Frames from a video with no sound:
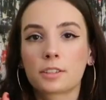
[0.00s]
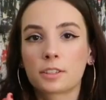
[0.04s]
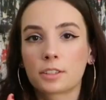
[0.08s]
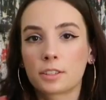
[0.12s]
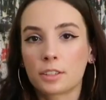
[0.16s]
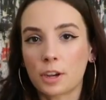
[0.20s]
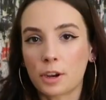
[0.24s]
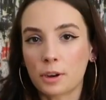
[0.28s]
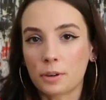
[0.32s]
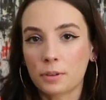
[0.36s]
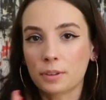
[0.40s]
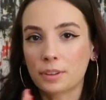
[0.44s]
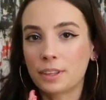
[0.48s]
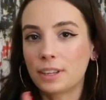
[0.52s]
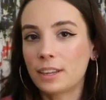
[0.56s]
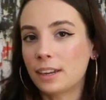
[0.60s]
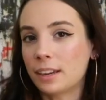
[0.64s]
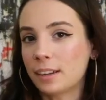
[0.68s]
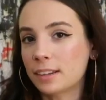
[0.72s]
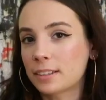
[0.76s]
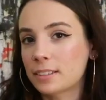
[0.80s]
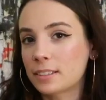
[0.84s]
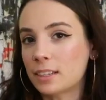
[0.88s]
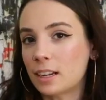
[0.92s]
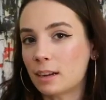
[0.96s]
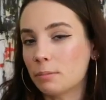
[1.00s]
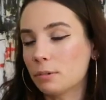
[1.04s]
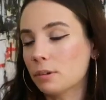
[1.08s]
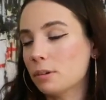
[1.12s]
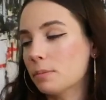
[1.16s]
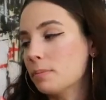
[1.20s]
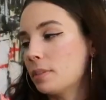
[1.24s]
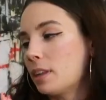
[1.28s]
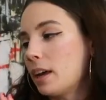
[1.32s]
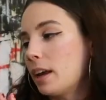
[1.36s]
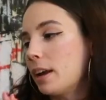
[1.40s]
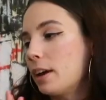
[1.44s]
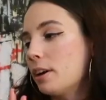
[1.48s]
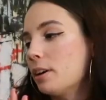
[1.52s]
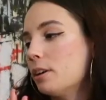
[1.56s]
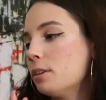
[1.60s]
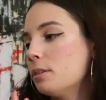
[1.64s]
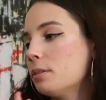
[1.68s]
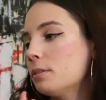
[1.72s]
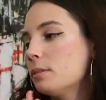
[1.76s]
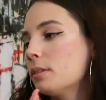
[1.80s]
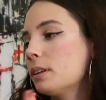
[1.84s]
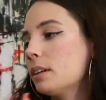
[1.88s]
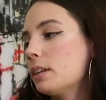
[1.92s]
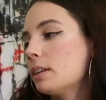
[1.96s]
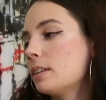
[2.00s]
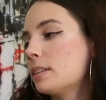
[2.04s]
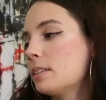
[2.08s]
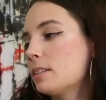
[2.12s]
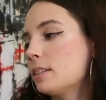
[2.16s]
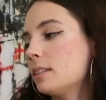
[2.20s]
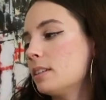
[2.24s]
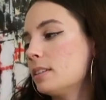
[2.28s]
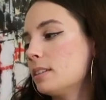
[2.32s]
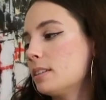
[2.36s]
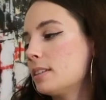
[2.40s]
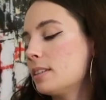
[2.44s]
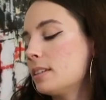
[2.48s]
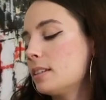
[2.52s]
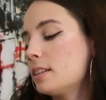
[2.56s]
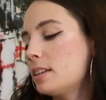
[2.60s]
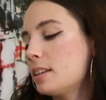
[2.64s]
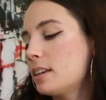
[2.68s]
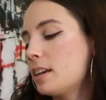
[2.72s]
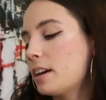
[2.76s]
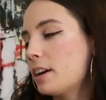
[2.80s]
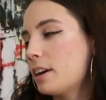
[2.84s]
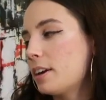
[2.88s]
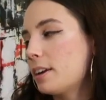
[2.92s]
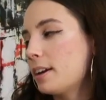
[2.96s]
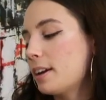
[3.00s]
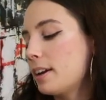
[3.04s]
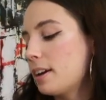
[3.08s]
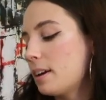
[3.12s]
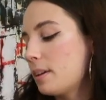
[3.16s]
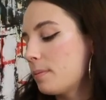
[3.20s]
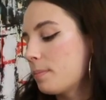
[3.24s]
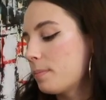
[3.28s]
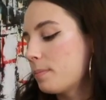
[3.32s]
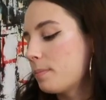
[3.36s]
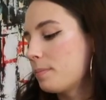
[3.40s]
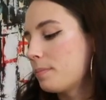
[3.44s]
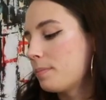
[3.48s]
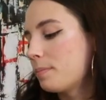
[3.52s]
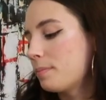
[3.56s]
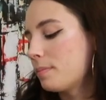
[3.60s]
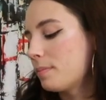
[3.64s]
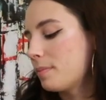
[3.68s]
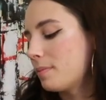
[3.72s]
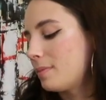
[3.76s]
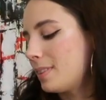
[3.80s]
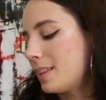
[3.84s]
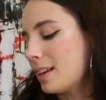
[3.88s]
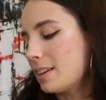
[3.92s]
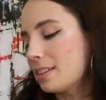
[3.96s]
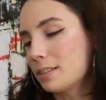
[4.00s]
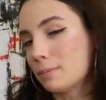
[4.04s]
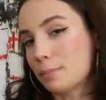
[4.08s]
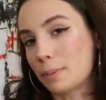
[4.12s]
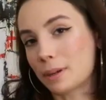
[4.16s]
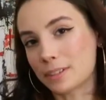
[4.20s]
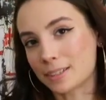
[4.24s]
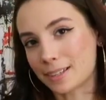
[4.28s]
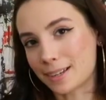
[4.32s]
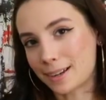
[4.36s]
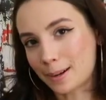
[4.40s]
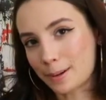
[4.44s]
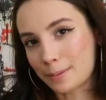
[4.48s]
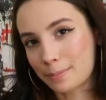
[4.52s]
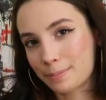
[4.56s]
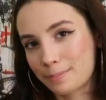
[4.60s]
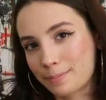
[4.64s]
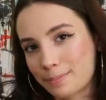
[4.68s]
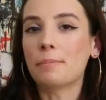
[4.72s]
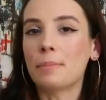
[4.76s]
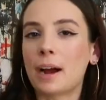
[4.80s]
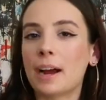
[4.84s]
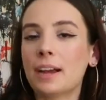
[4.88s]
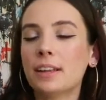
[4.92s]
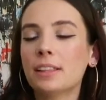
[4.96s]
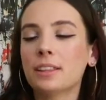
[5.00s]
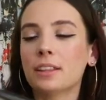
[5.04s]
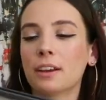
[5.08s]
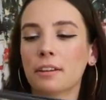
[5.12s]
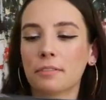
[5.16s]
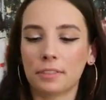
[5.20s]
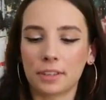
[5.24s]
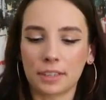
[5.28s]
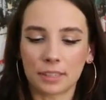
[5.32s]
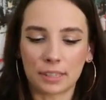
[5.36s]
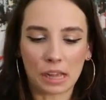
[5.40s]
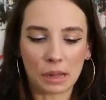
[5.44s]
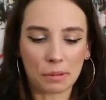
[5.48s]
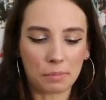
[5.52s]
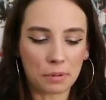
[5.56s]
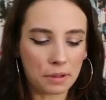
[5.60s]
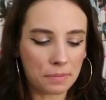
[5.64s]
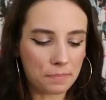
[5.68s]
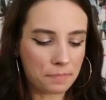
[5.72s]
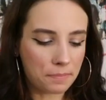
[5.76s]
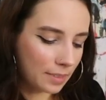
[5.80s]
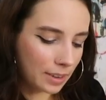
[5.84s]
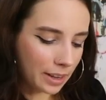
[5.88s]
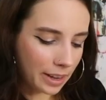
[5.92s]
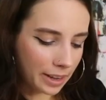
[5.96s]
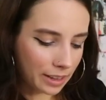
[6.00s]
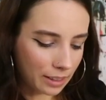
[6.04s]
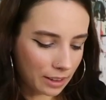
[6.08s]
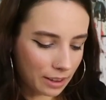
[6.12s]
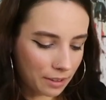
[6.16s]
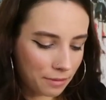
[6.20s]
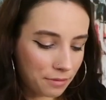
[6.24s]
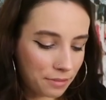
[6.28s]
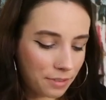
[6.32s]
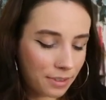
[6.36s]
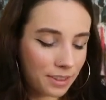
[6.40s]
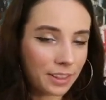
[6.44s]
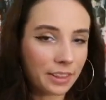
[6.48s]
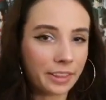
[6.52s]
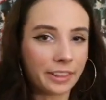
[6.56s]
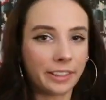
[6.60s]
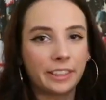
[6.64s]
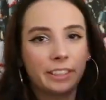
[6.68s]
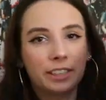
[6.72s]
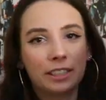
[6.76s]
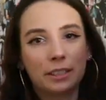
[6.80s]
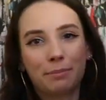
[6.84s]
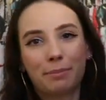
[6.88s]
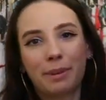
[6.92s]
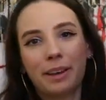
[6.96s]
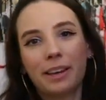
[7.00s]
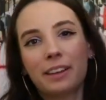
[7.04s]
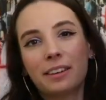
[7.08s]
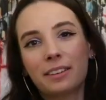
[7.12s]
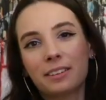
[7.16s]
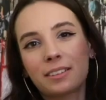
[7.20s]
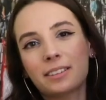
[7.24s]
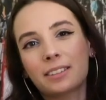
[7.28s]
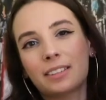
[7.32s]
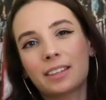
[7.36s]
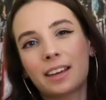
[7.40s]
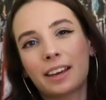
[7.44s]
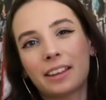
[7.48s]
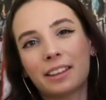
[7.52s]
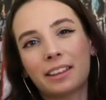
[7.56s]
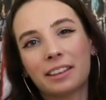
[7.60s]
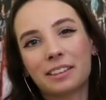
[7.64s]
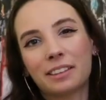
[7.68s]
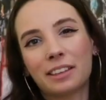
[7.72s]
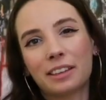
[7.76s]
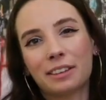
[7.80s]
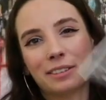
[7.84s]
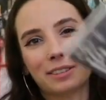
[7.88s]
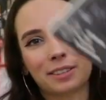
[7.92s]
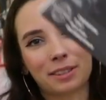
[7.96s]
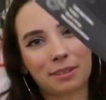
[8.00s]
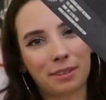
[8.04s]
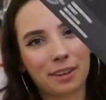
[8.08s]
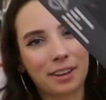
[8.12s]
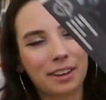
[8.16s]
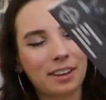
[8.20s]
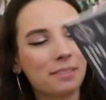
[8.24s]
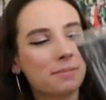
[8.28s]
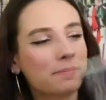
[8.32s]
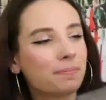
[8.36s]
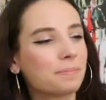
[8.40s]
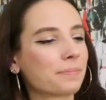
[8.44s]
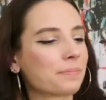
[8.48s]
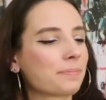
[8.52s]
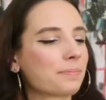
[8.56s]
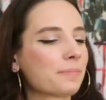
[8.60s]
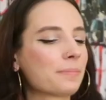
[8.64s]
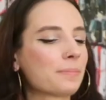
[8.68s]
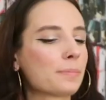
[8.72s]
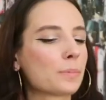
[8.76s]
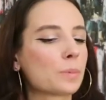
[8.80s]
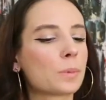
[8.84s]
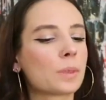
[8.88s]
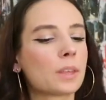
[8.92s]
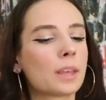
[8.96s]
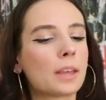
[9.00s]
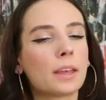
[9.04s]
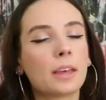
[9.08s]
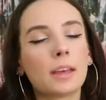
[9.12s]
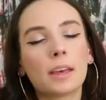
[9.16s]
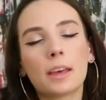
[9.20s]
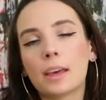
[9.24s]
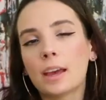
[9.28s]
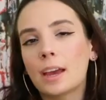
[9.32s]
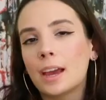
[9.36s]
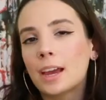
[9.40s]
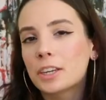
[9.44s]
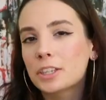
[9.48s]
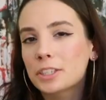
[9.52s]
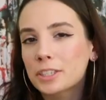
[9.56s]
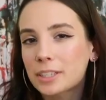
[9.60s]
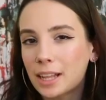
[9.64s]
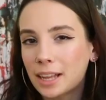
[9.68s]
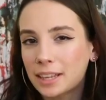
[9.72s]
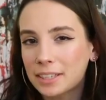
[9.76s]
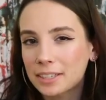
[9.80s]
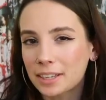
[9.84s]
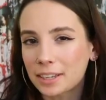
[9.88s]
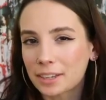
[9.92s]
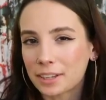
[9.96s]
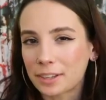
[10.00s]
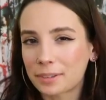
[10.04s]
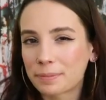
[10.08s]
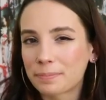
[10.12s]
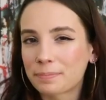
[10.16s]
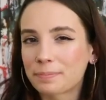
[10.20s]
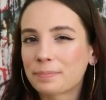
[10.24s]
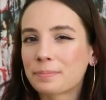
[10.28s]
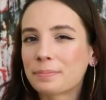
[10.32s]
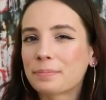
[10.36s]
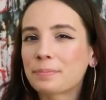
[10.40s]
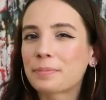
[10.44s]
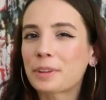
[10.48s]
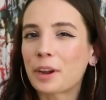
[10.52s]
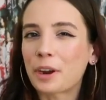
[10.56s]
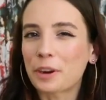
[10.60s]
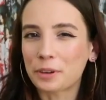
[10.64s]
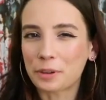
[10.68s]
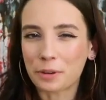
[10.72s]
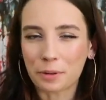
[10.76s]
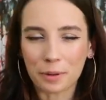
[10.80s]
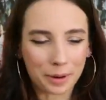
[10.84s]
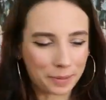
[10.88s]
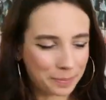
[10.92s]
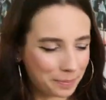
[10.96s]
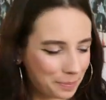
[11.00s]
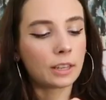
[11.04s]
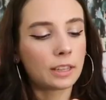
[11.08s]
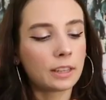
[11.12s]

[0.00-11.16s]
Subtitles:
So the next album that I own is Incendiary. That was a must air. I love this album. I love this band. I think they are so good. And just classic hardcore.